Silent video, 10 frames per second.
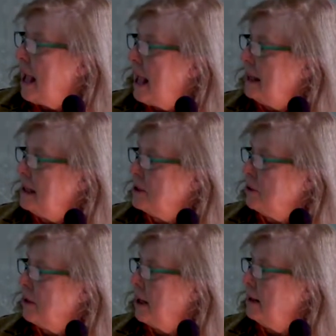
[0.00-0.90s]
any
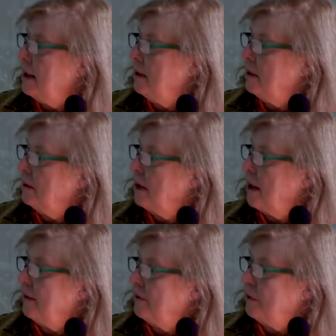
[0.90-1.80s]
sort. And then there are a
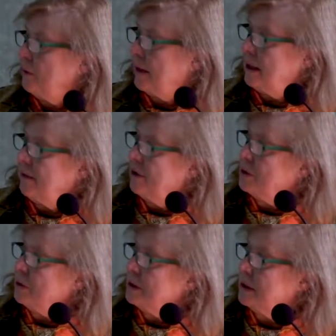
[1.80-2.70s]
lot of sort of
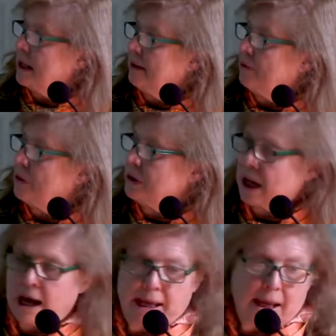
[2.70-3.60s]
individuals, and then of course
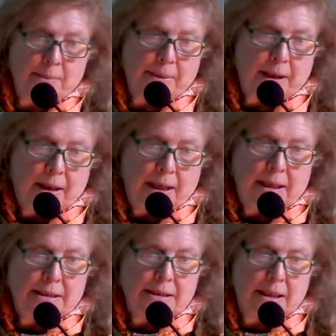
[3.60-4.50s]
high up
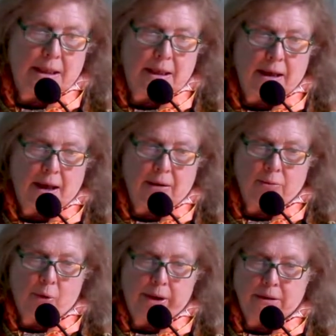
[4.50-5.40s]
is the uh,
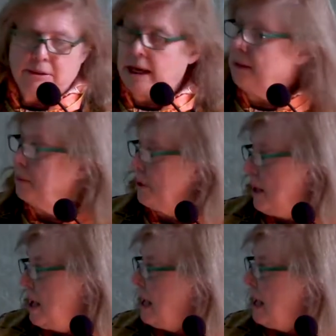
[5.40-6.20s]
royal table.